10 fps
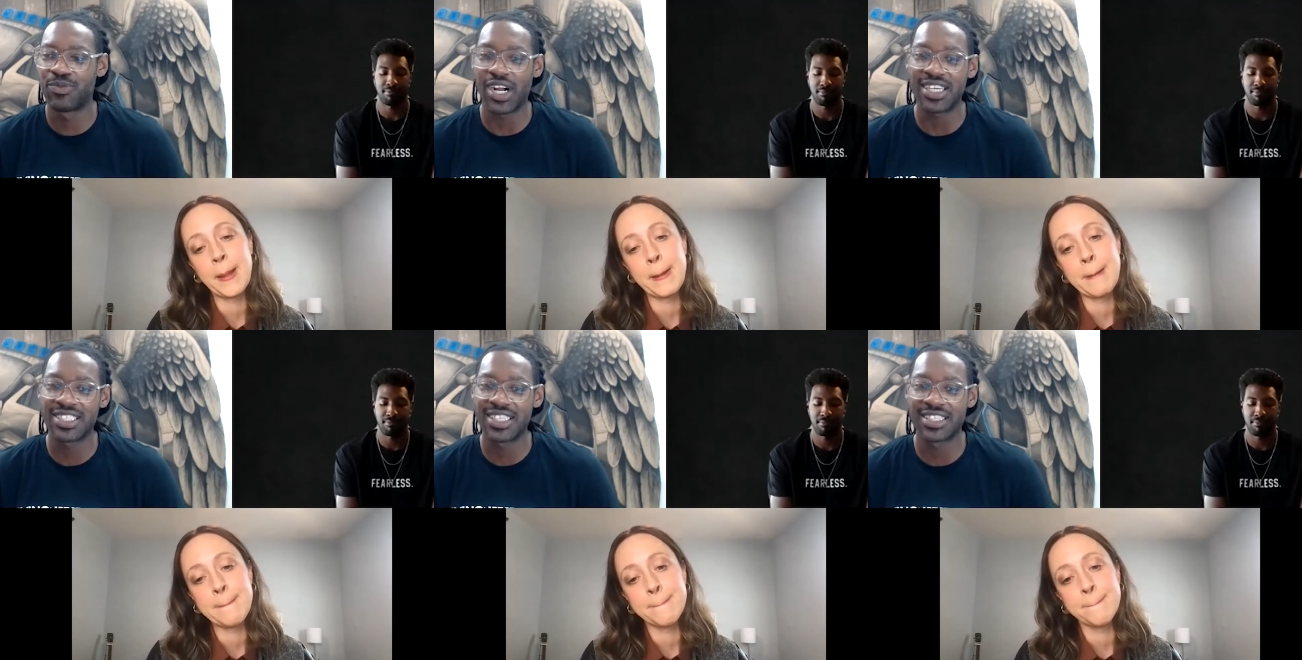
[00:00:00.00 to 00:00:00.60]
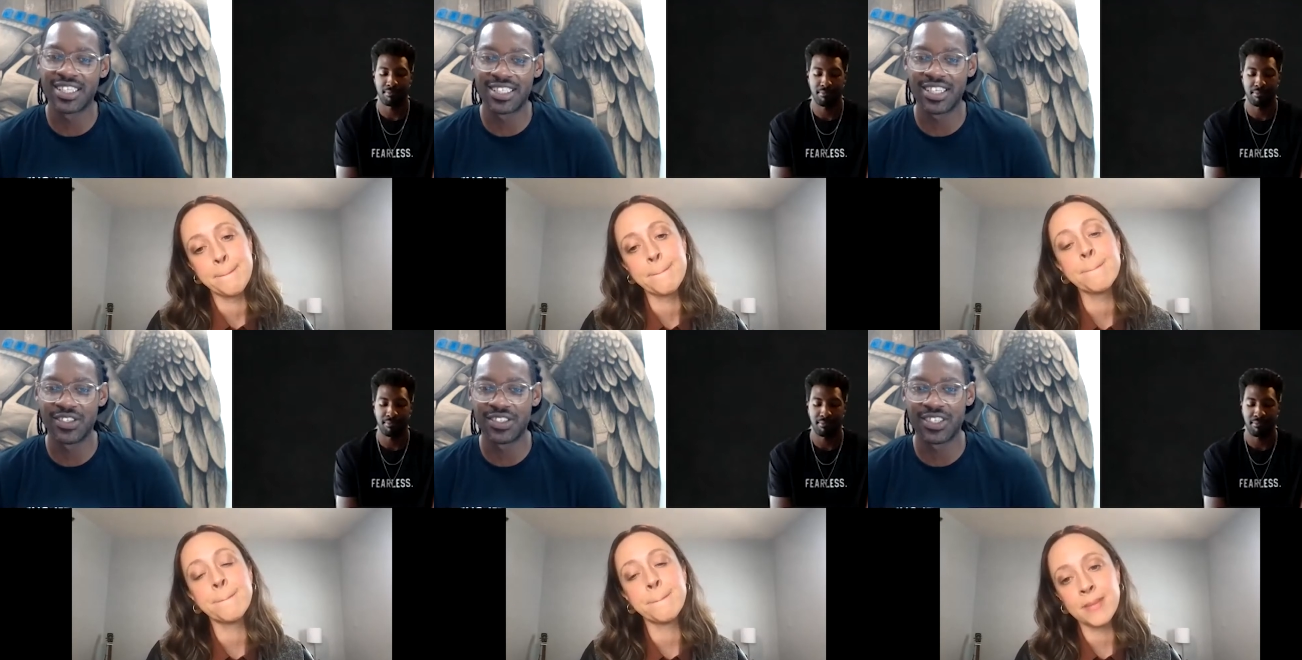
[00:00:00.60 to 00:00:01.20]
Speaker 1: process
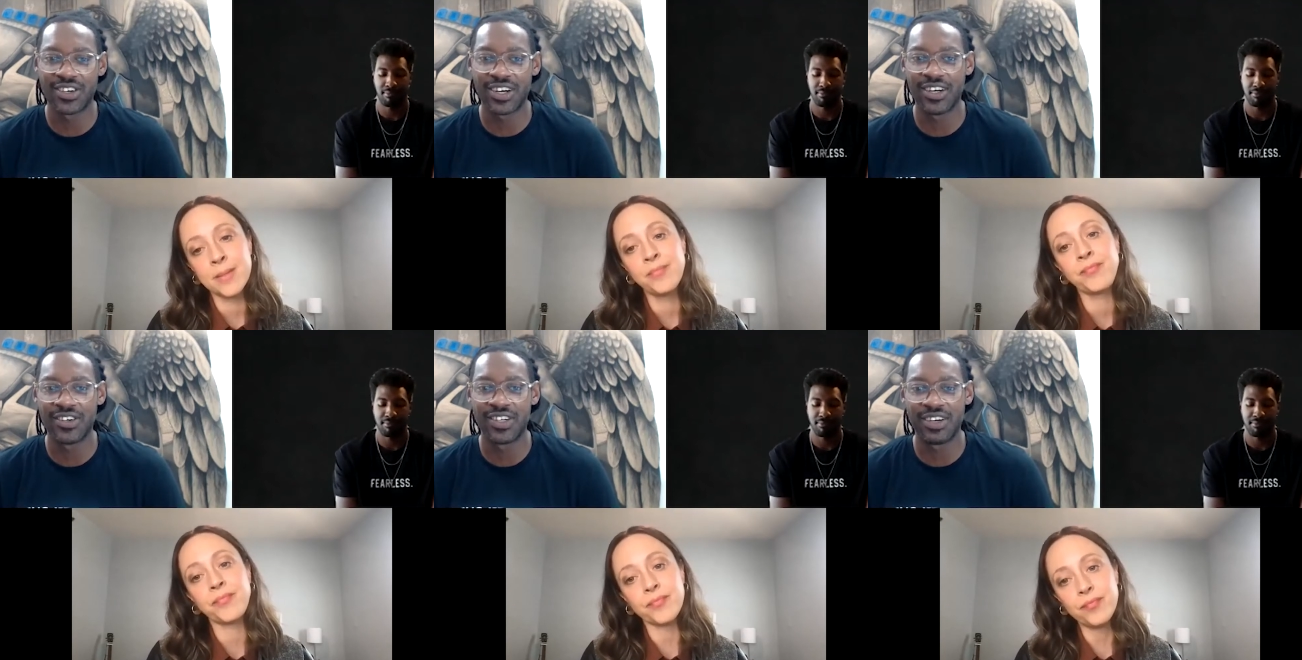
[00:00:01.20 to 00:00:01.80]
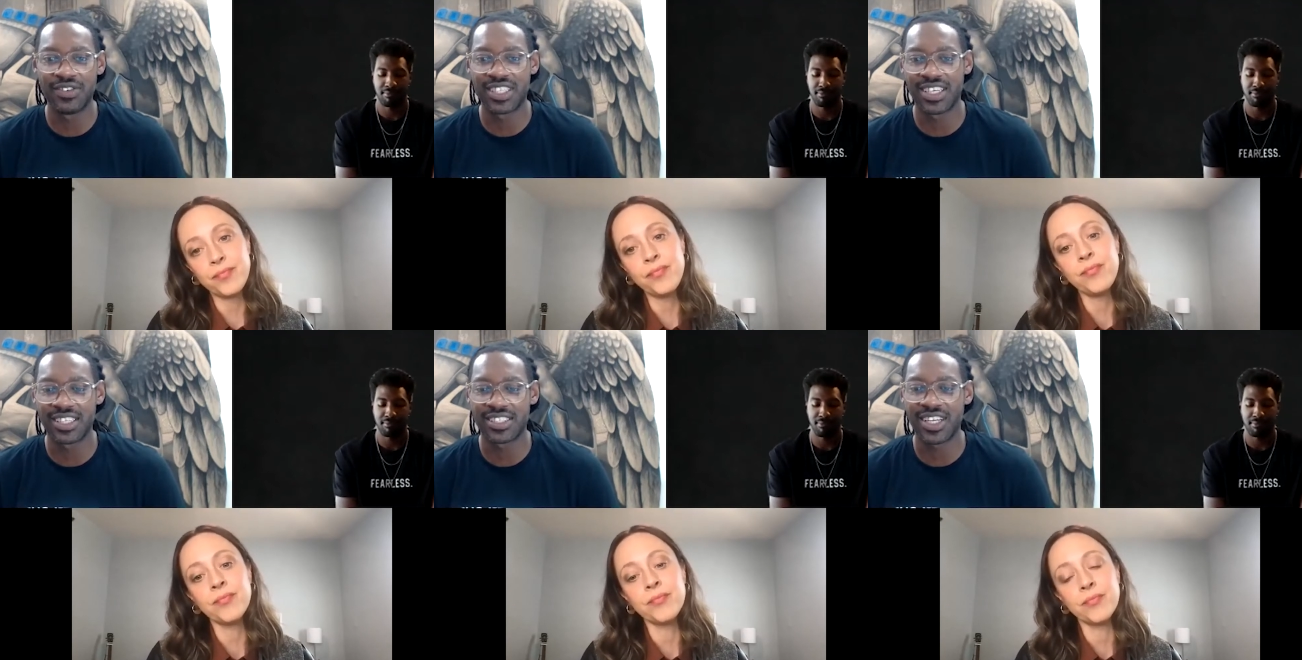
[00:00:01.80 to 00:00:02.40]
continues to grow and
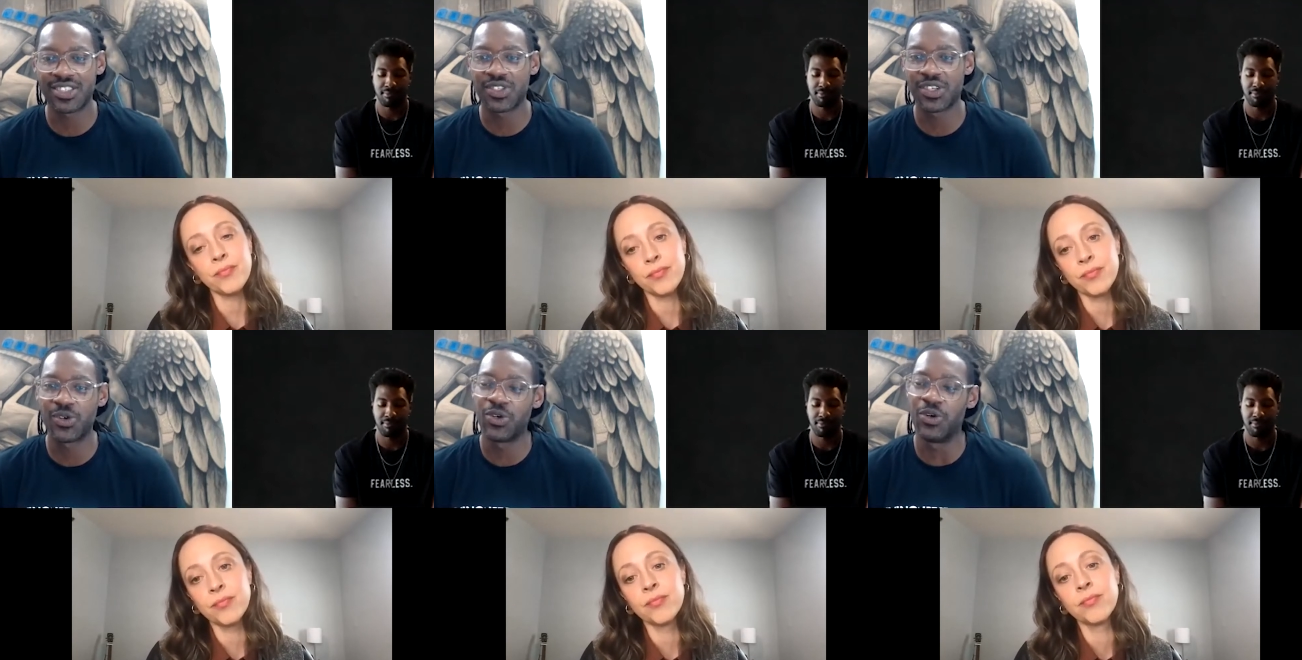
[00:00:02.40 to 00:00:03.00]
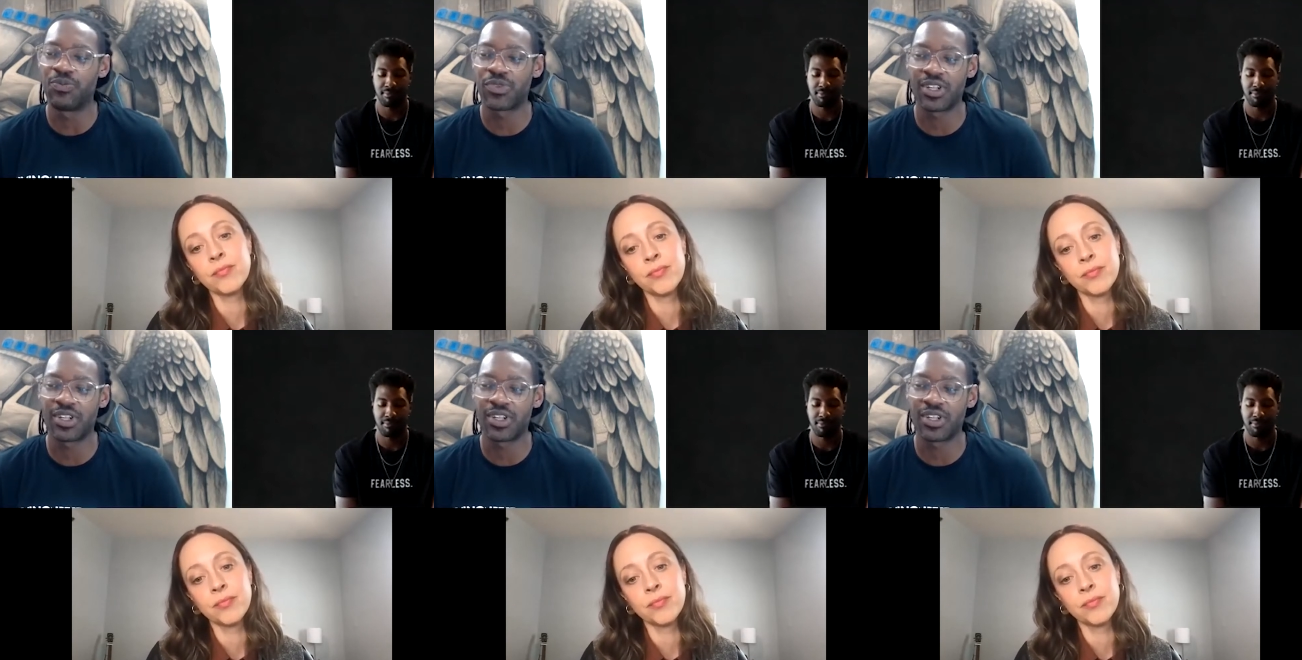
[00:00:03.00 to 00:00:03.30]
everything. So that's really cool.